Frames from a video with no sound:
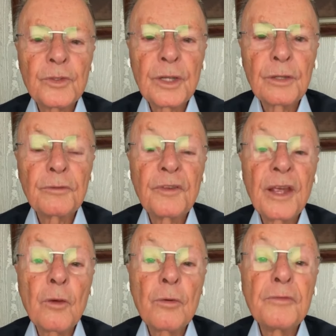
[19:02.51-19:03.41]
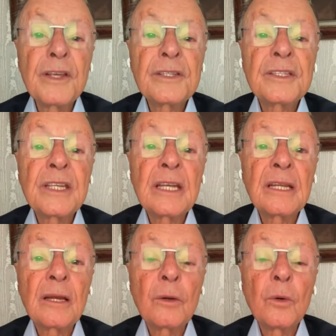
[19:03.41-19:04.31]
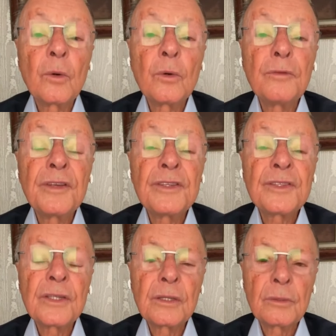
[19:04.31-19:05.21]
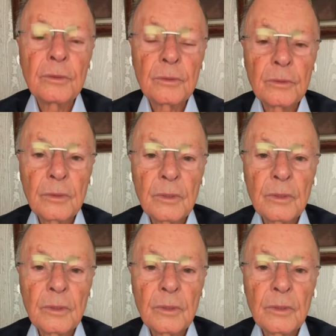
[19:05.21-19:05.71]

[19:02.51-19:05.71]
through the Holy Spirit, may convince you